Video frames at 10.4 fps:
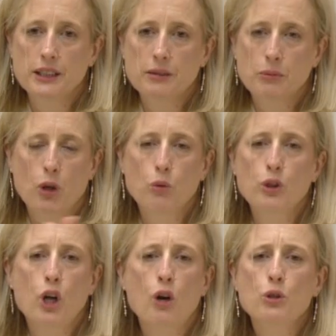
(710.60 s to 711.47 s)
But I
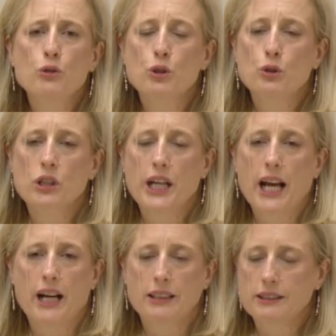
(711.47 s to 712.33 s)
wouldn't rule it
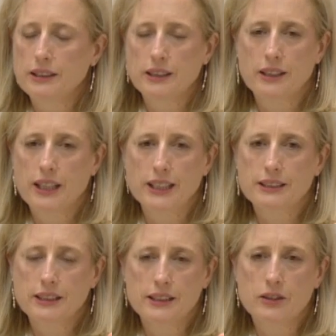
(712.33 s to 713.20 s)
out. I
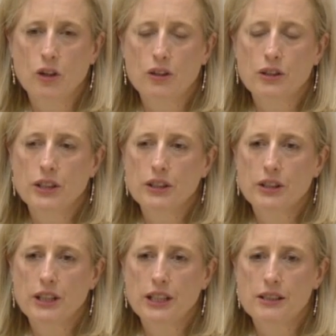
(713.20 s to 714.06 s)
guess it's not
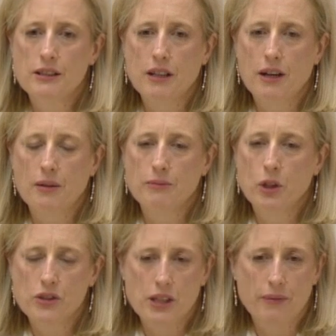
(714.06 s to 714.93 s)

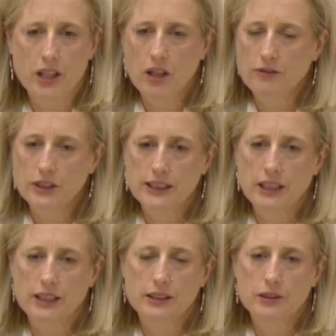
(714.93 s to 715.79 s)
something I've
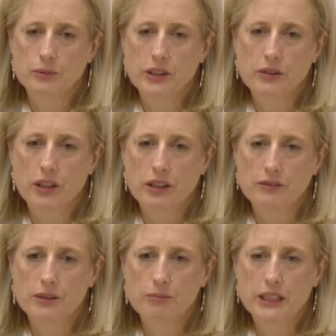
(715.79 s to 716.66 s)
discussed with the
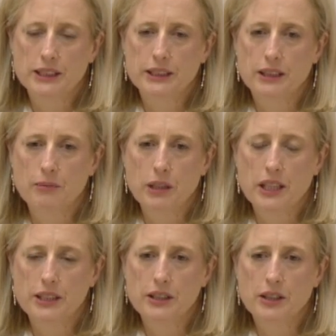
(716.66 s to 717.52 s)
relevant minister, but